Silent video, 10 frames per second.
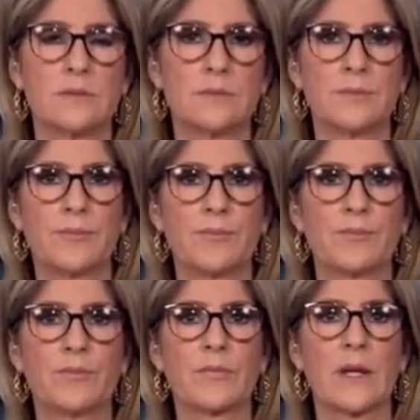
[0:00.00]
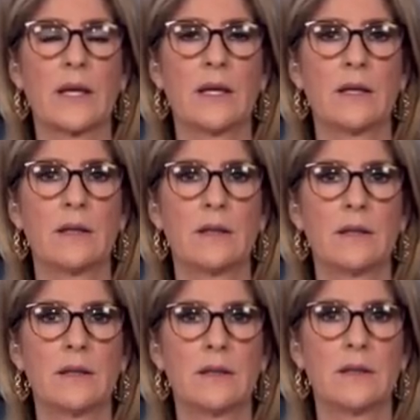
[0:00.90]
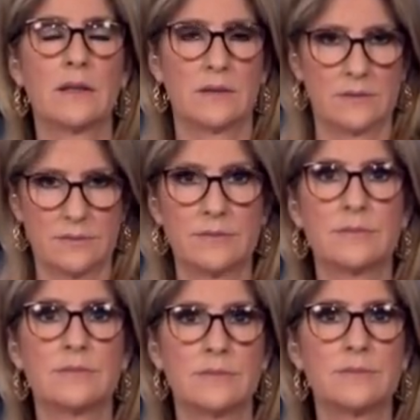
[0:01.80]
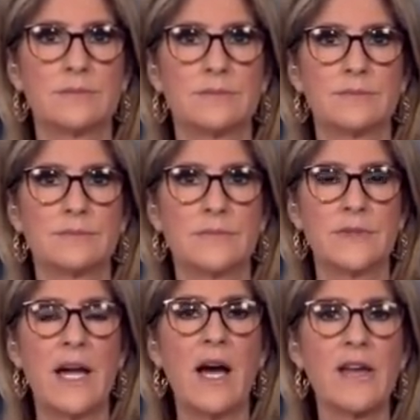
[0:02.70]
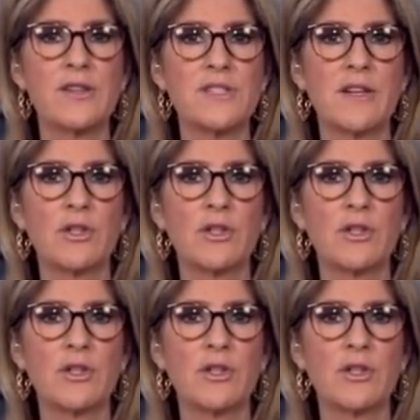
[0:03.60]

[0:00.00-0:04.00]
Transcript: the newsroom for us now with more on the investigation. Linda? Yeah, hi there, Stephen,